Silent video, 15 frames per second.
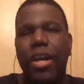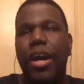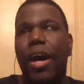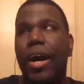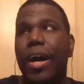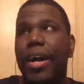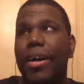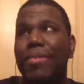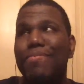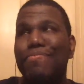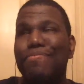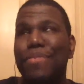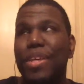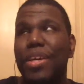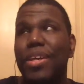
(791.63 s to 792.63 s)

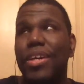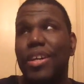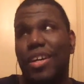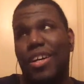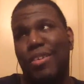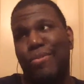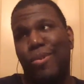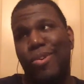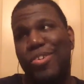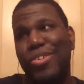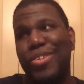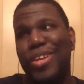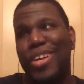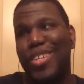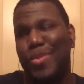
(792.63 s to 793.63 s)
um,
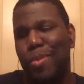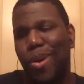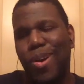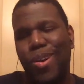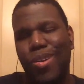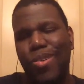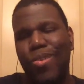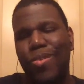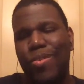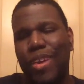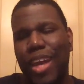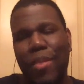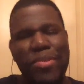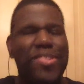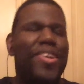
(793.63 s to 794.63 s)
unfortunately, it's part of
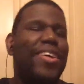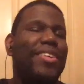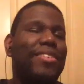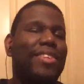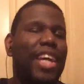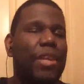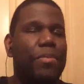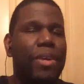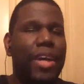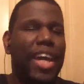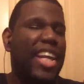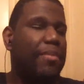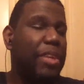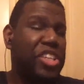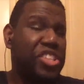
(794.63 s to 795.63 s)
Amazon
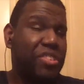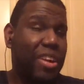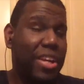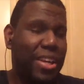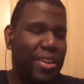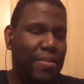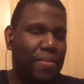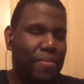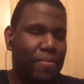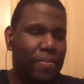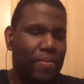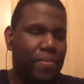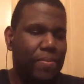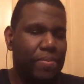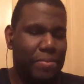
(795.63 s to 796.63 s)
anime strike.
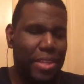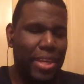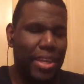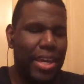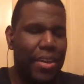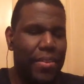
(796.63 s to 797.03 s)
They got